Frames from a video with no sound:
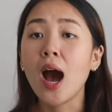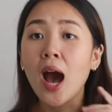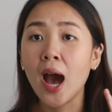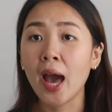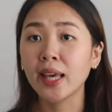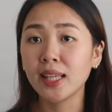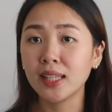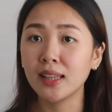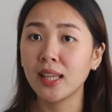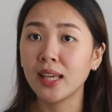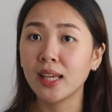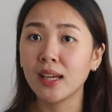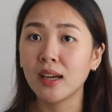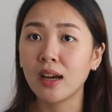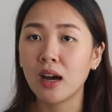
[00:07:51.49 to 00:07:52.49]
I can
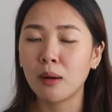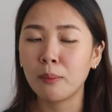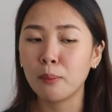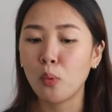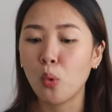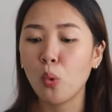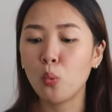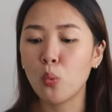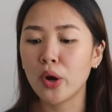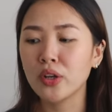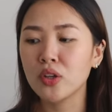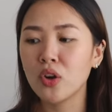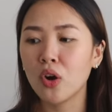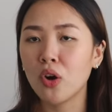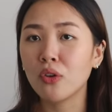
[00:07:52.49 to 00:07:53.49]
link
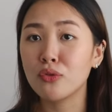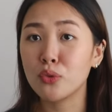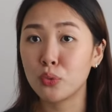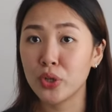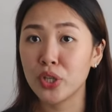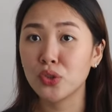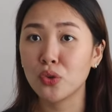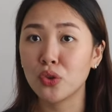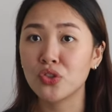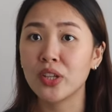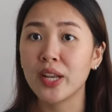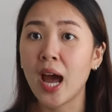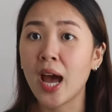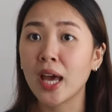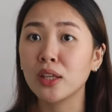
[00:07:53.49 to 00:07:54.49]
one of the resources
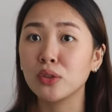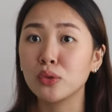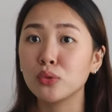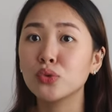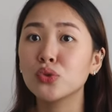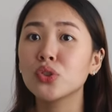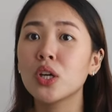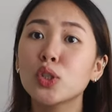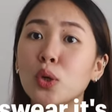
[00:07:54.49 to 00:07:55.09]
that I used.